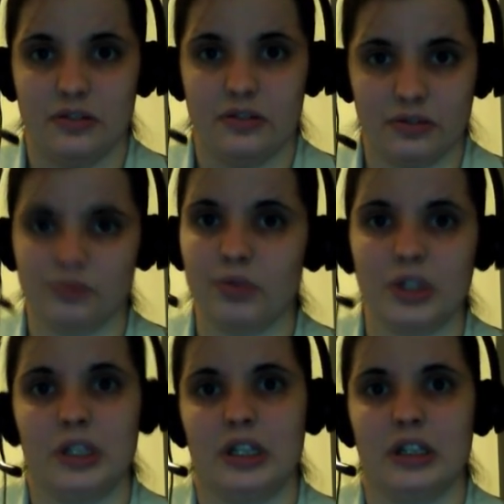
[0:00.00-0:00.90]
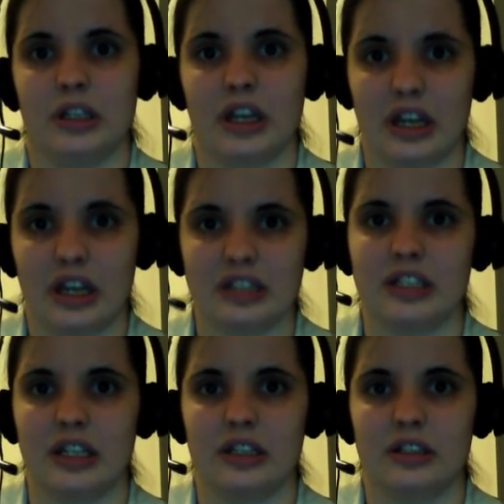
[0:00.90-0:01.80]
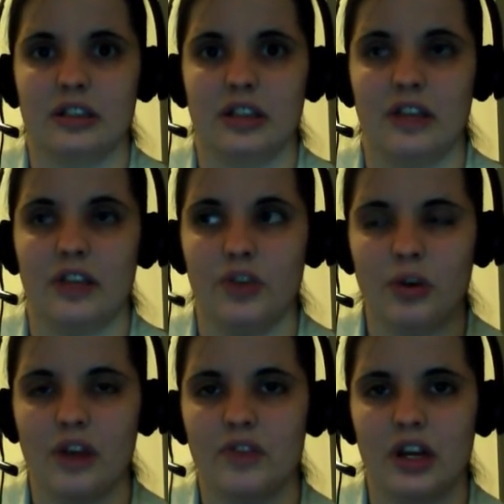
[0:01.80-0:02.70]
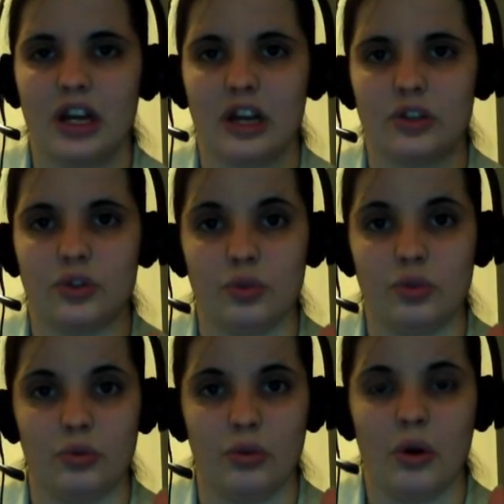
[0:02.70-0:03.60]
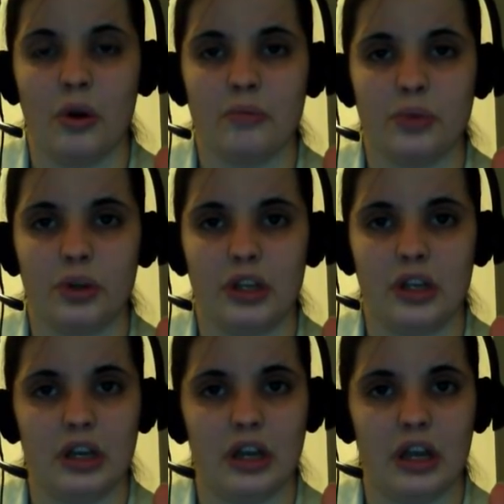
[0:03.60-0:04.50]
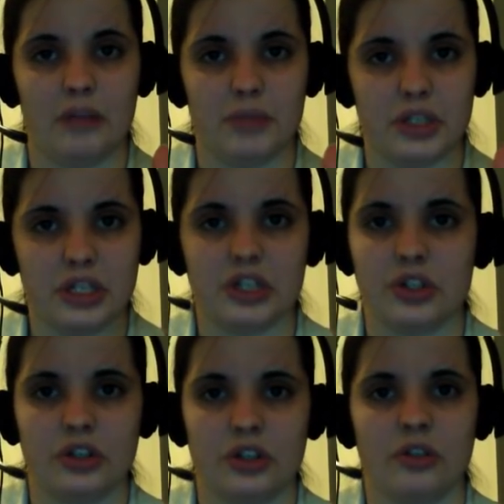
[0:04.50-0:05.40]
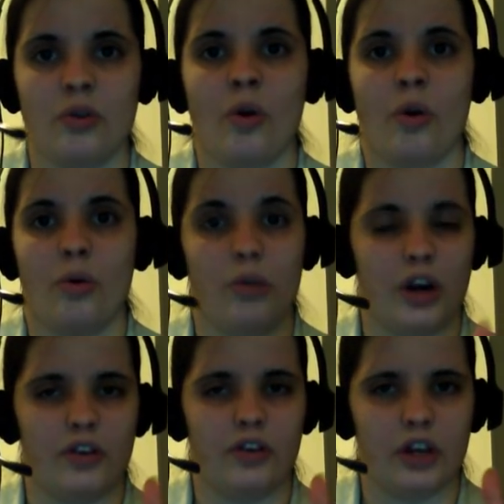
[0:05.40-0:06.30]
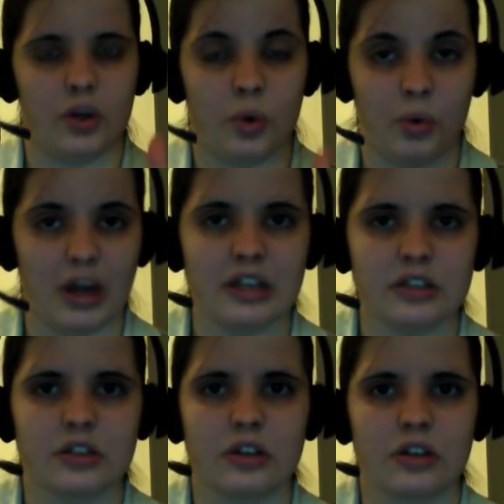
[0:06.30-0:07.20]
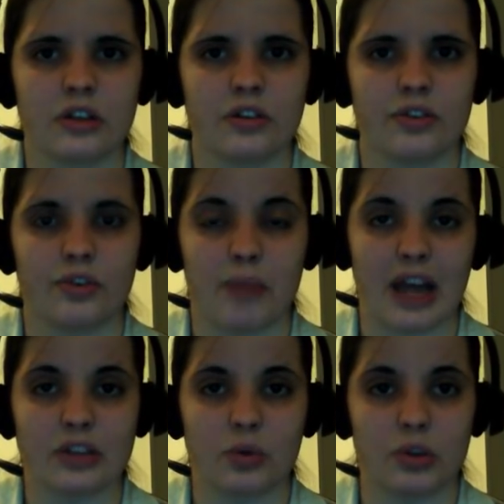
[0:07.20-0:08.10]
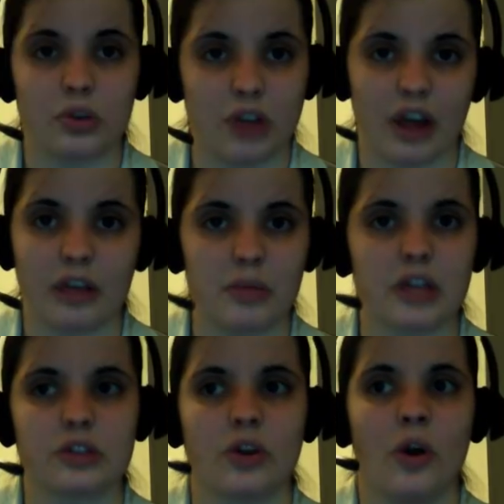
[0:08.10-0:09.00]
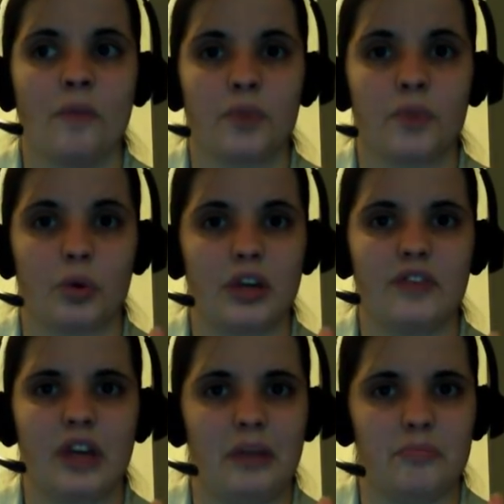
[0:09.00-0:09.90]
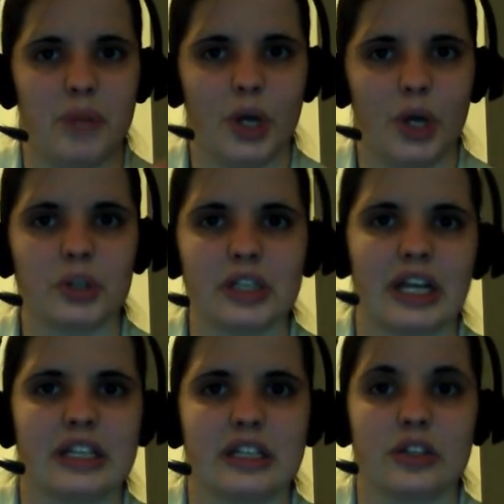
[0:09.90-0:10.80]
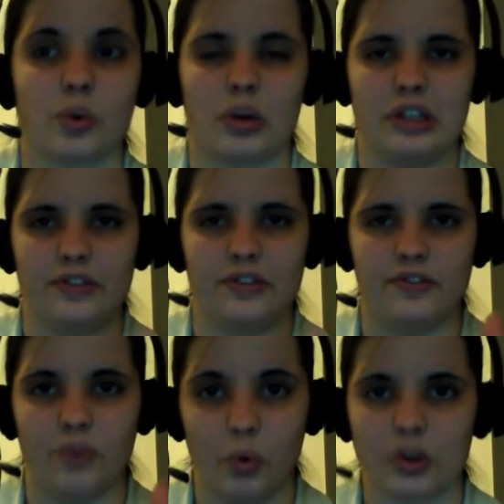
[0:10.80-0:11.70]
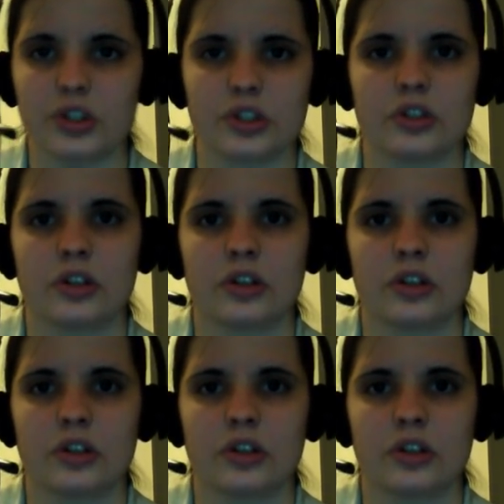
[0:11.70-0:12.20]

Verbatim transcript: really, like I said, if you have not had to put in a petition or a request for past court documents or even a marriage license or a divorce